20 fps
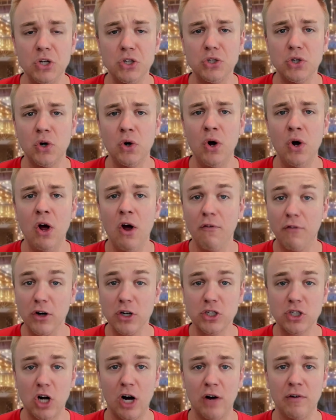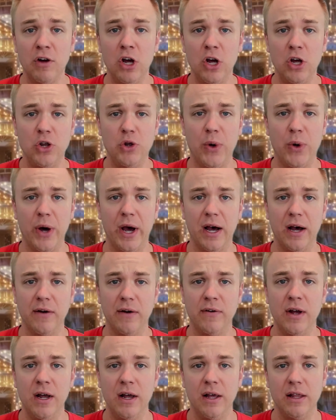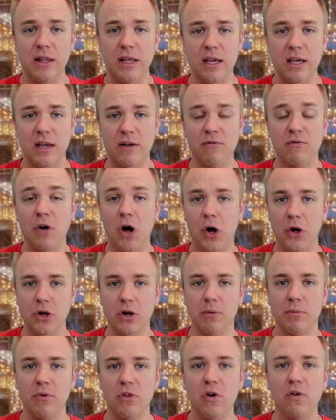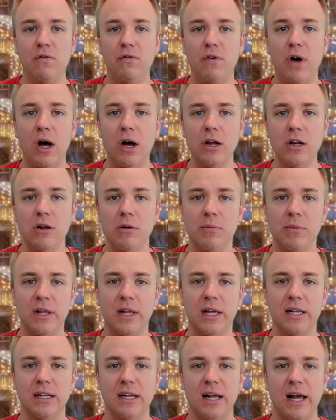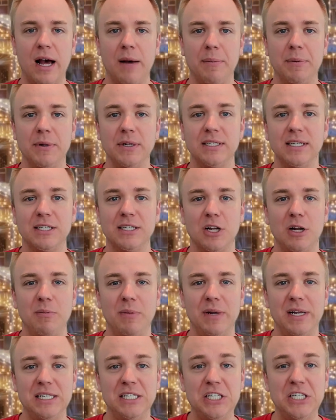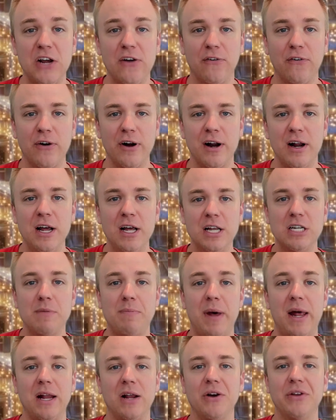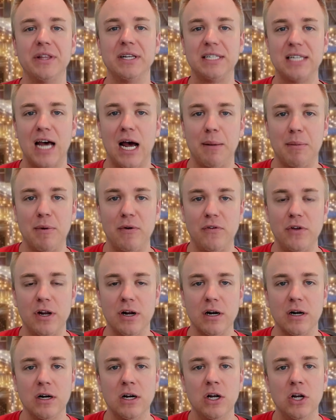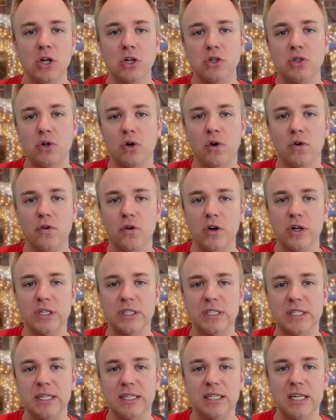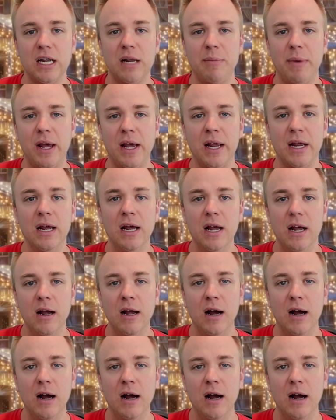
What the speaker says: So first off, you have the volume. The volume that happens is going to be different depending on the time of year. So for instance, it may